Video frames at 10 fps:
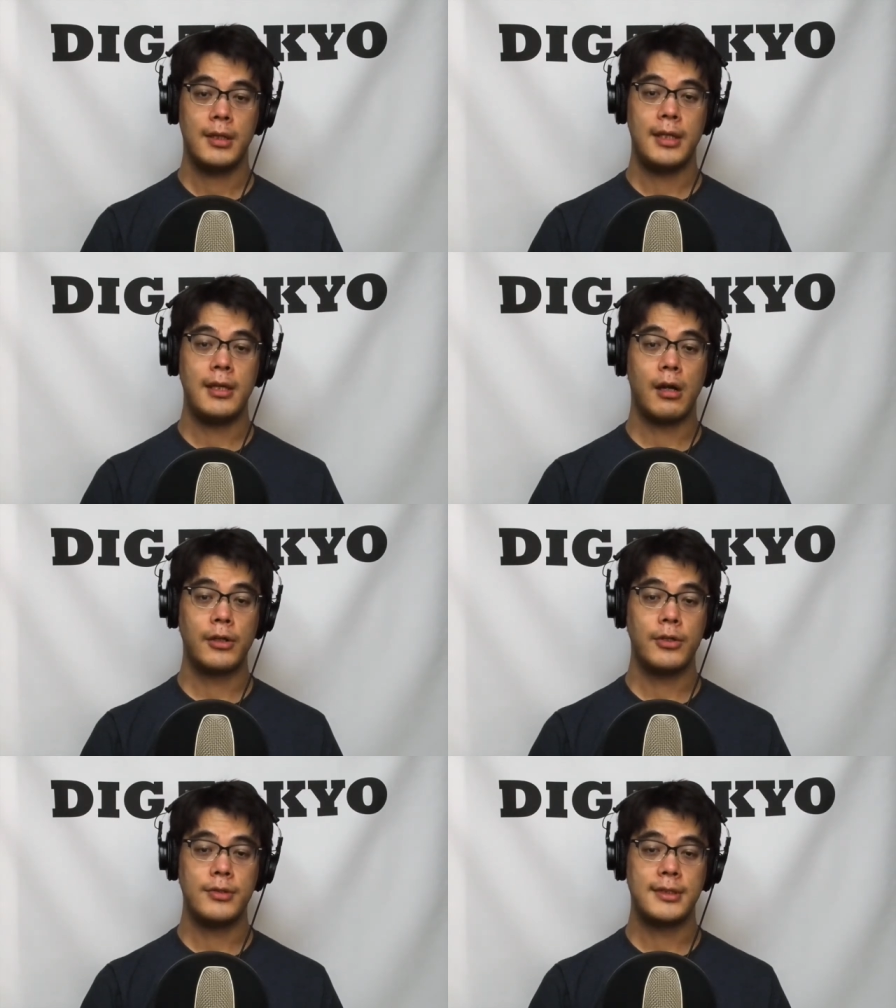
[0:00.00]
He
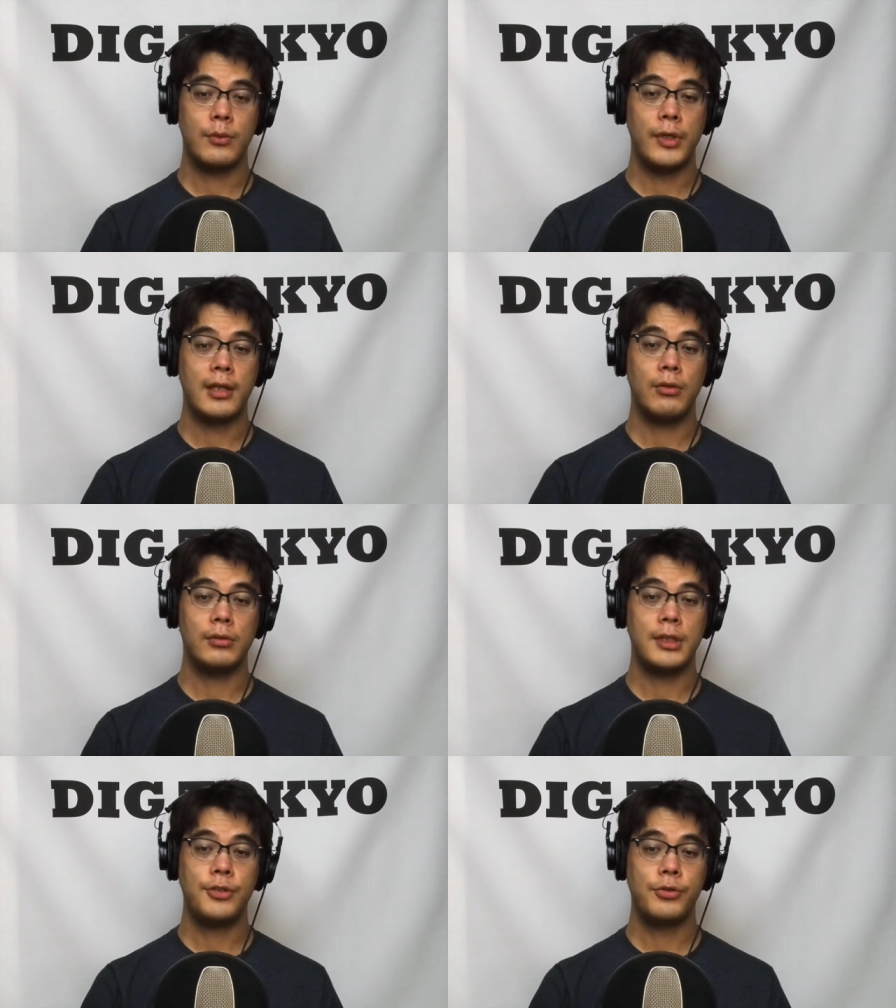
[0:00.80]
argues that we can
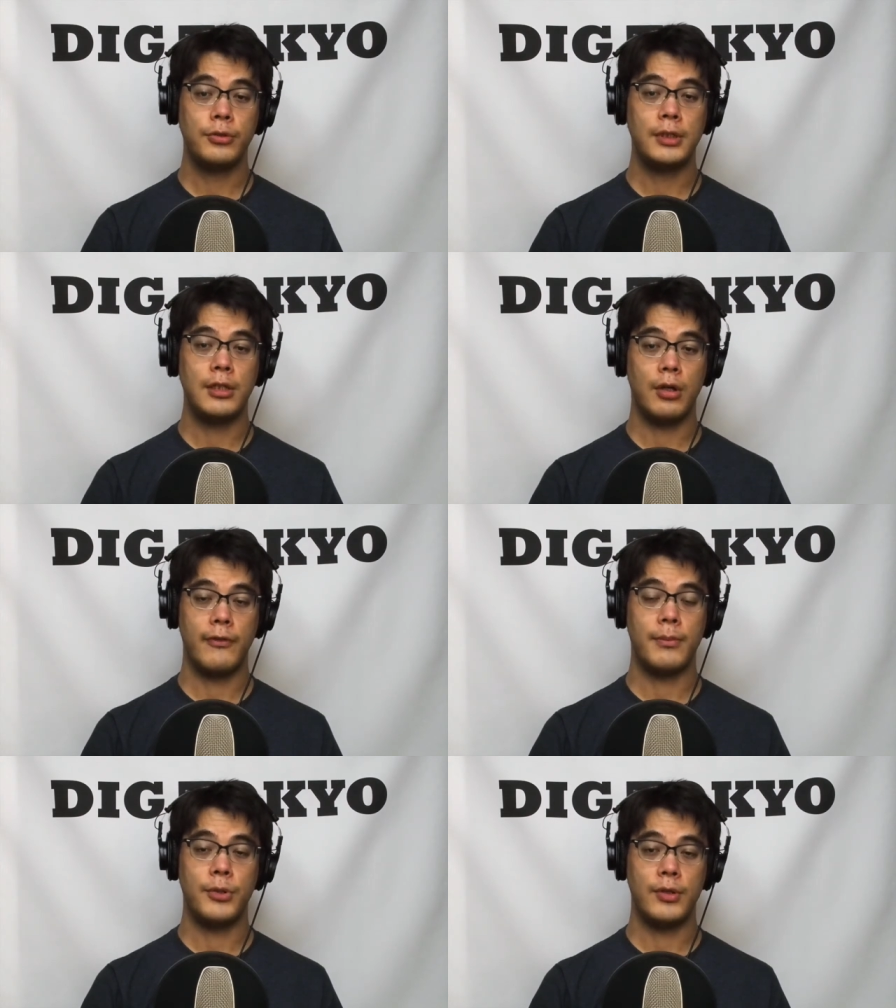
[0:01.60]
only truly know
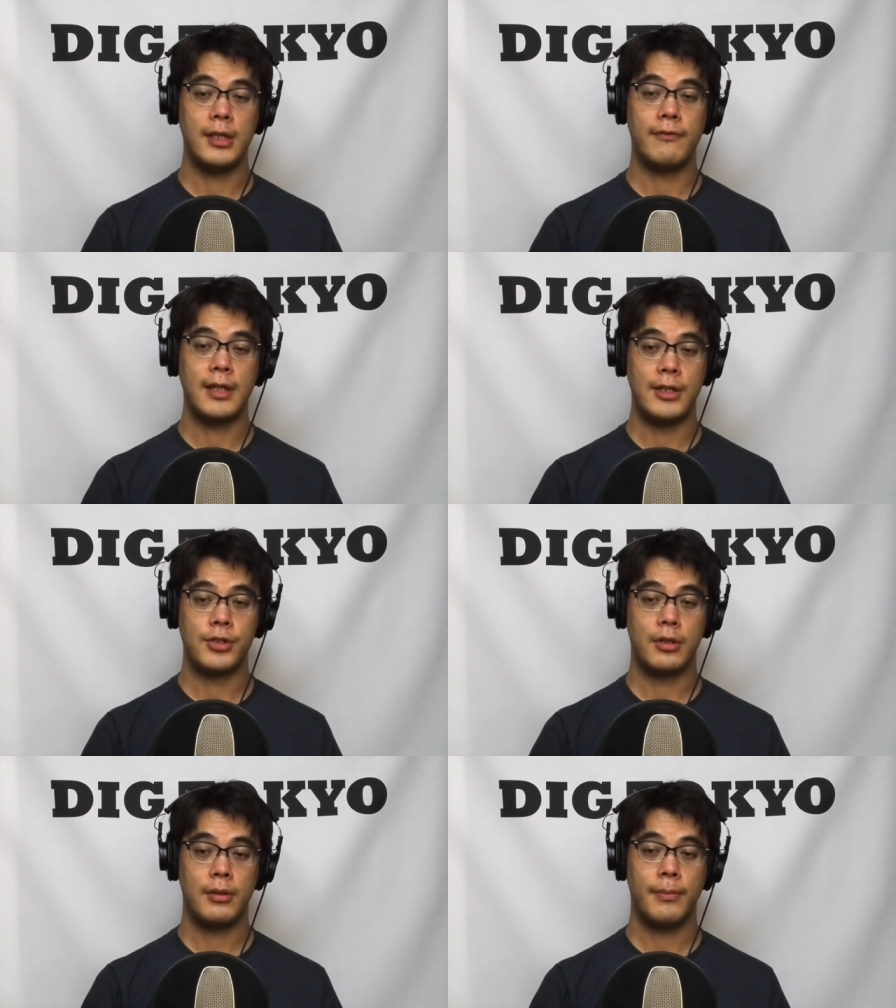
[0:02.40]
the beauty of
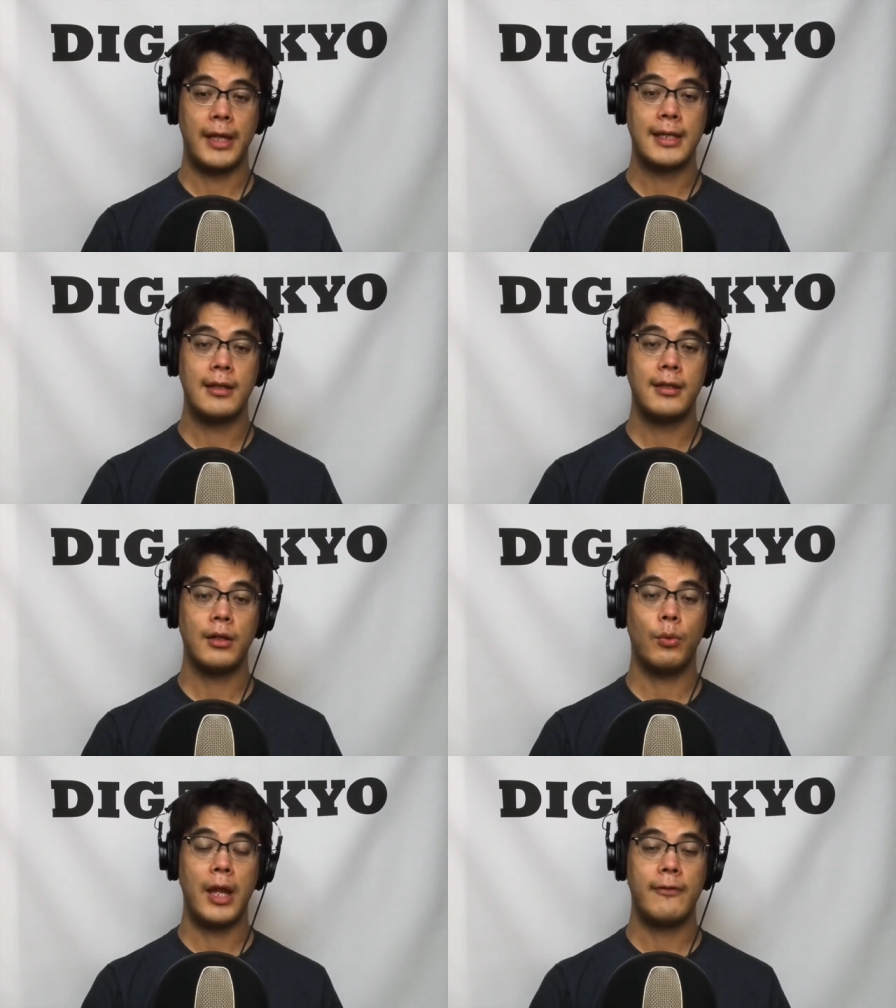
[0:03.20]
nature by getting
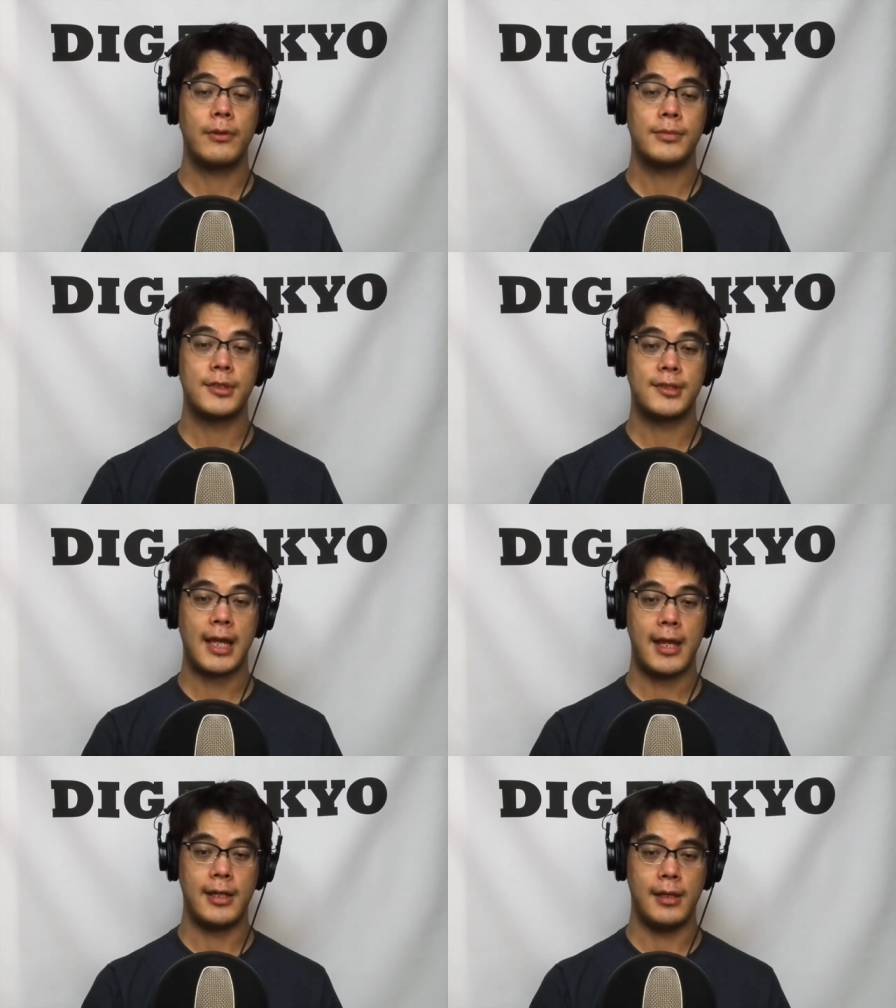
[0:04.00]
away from
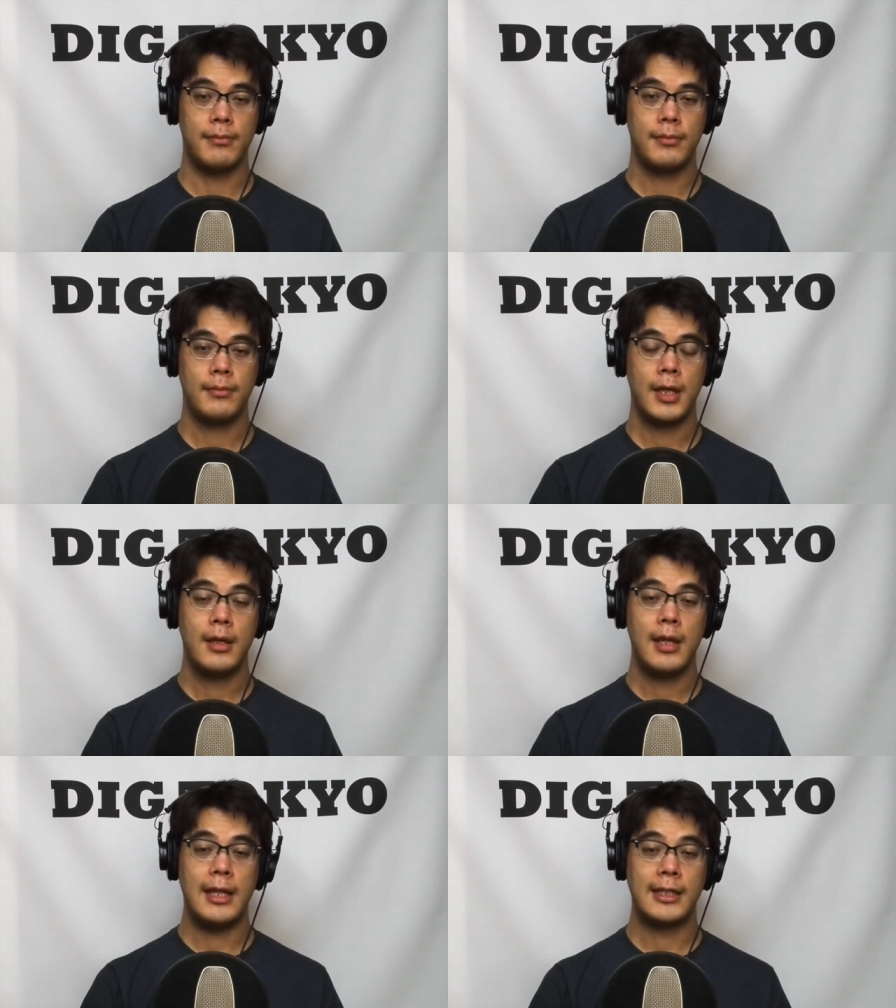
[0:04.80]
society
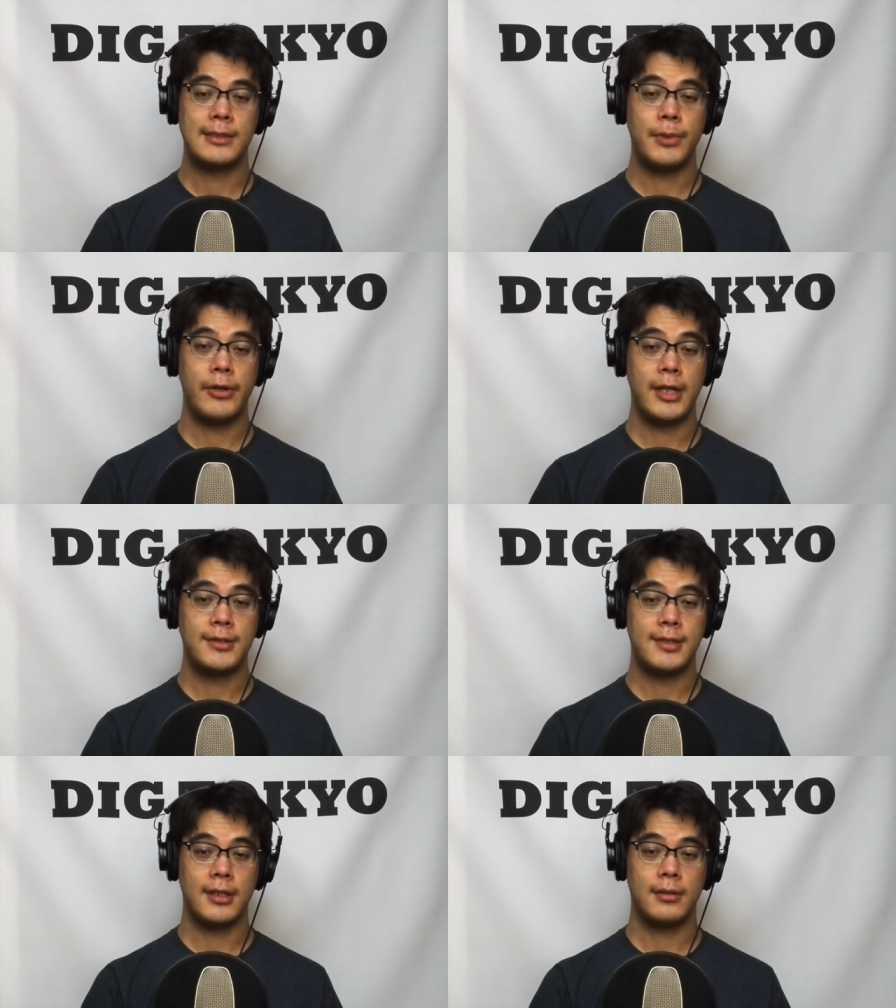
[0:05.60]
and
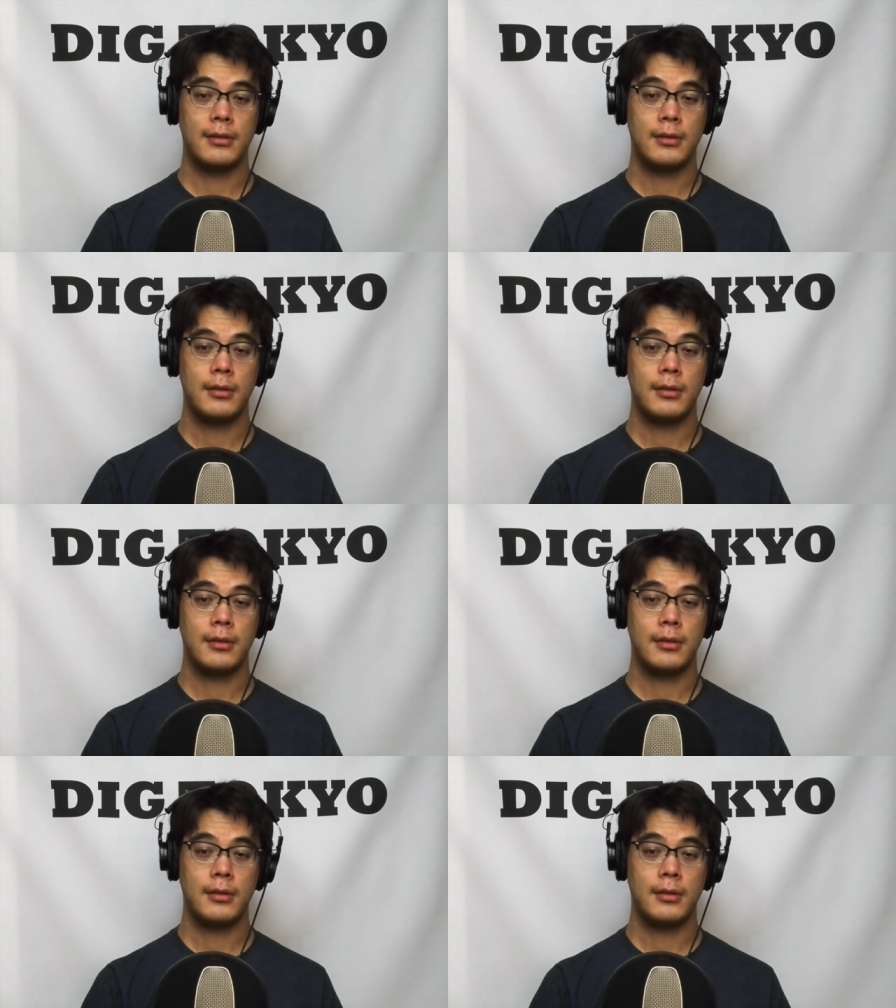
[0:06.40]
experiencing,